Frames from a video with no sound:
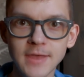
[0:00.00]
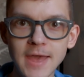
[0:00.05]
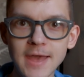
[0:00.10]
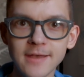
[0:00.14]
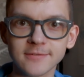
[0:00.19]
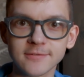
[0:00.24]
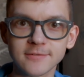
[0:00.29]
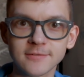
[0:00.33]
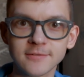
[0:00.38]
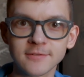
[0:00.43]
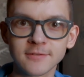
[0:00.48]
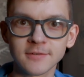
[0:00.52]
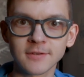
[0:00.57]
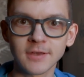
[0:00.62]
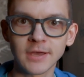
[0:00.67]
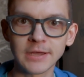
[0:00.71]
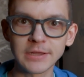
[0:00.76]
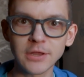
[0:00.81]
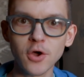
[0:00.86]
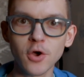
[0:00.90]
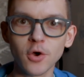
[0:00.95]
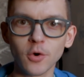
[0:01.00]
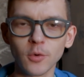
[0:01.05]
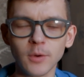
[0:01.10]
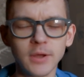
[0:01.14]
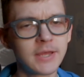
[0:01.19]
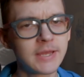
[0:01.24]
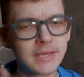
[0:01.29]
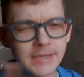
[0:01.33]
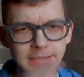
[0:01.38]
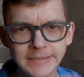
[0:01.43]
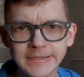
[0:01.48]
Yes, hello.
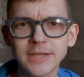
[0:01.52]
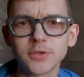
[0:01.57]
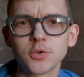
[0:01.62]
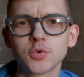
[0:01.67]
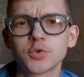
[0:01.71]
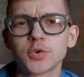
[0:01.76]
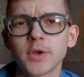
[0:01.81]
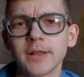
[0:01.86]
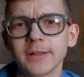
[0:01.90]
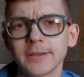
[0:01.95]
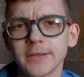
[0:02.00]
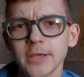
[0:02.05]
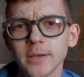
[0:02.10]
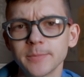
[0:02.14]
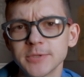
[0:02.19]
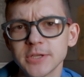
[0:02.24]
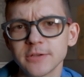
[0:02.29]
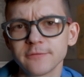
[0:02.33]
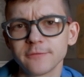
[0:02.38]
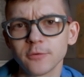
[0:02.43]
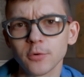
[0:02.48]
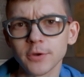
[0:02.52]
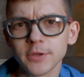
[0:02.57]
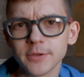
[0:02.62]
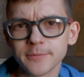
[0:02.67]
Net neutrality update for